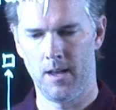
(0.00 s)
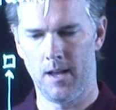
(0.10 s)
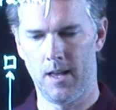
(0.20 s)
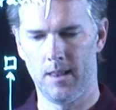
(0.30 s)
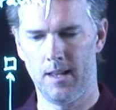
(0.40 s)

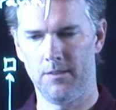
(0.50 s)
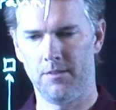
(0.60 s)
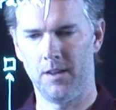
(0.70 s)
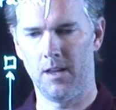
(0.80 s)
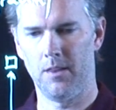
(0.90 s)
And let's
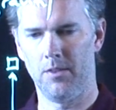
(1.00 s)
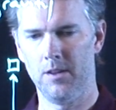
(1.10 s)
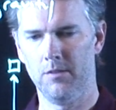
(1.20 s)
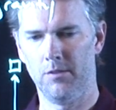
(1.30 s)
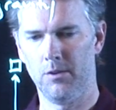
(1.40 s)
say that
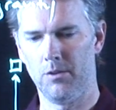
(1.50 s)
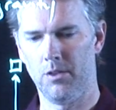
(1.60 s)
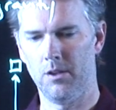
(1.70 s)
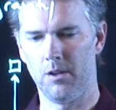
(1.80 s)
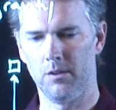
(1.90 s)
these two
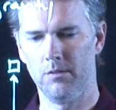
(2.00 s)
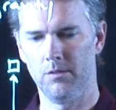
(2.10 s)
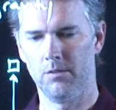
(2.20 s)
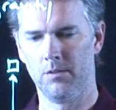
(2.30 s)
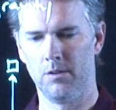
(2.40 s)

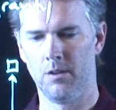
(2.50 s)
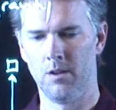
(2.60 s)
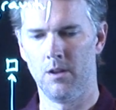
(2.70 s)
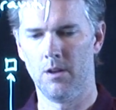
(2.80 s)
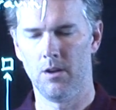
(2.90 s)
things
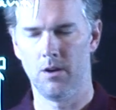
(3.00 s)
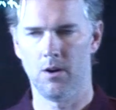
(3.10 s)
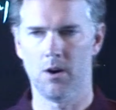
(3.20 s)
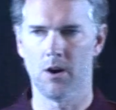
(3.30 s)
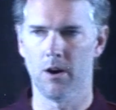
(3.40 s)

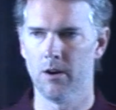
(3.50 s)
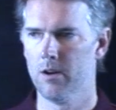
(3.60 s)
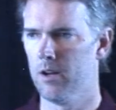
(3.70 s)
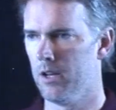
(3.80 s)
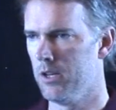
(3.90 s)
are
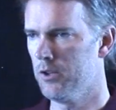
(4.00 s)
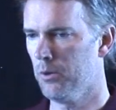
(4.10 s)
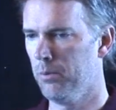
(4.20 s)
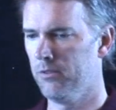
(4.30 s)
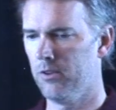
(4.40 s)
initial
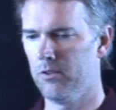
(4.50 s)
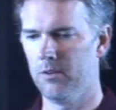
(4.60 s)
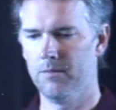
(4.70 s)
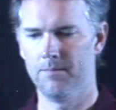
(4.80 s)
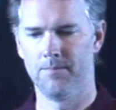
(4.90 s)
position,